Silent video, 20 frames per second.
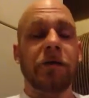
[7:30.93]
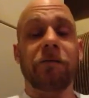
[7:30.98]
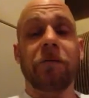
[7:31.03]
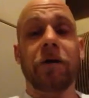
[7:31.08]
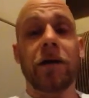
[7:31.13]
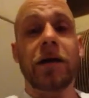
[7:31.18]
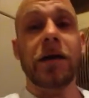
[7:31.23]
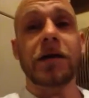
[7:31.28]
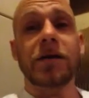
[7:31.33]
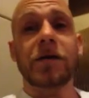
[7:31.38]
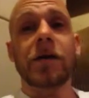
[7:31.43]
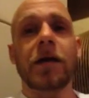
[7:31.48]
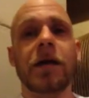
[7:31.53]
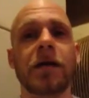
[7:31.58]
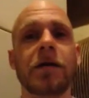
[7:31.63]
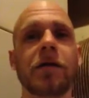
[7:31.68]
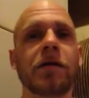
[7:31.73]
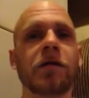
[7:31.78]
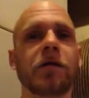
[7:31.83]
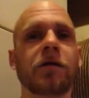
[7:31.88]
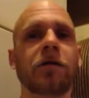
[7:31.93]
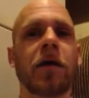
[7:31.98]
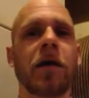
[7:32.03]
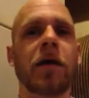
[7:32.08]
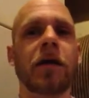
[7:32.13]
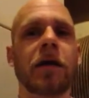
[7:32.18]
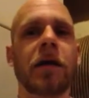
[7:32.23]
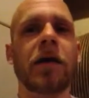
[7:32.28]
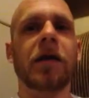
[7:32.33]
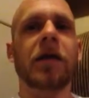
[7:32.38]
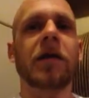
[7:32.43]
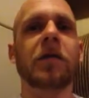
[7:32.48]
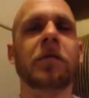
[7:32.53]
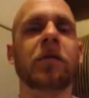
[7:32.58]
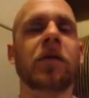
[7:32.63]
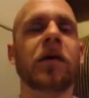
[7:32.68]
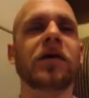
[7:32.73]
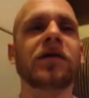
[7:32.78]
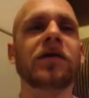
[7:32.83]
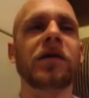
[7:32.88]
very excited that you're finally getting a
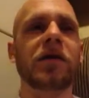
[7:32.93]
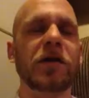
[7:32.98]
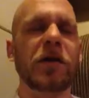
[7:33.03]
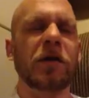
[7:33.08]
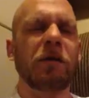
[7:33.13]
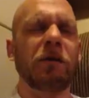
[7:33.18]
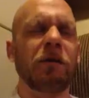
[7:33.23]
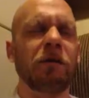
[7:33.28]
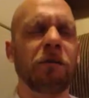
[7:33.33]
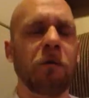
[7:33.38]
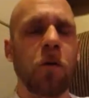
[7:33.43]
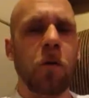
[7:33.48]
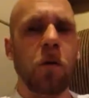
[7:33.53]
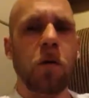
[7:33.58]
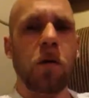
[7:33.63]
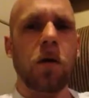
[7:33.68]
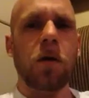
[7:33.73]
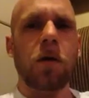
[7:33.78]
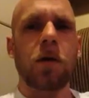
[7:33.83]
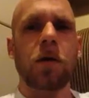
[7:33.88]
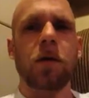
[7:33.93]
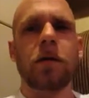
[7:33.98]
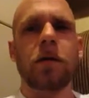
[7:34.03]
PlayStation 4.